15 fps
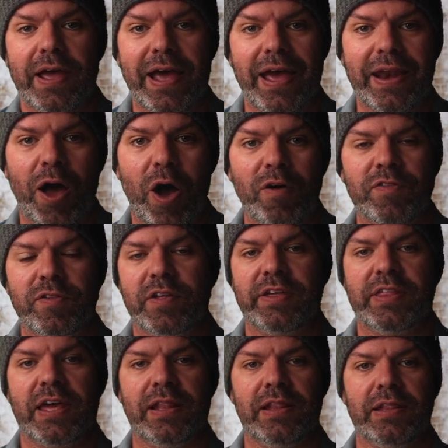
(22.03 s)
and hopefully
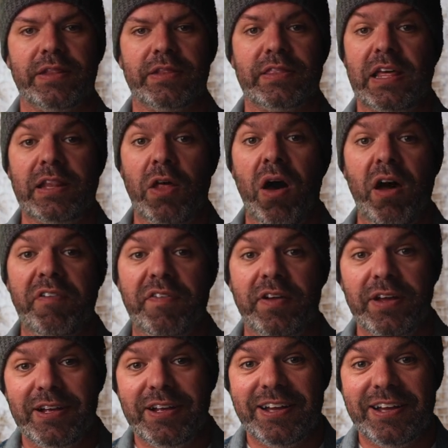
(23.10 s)
their life.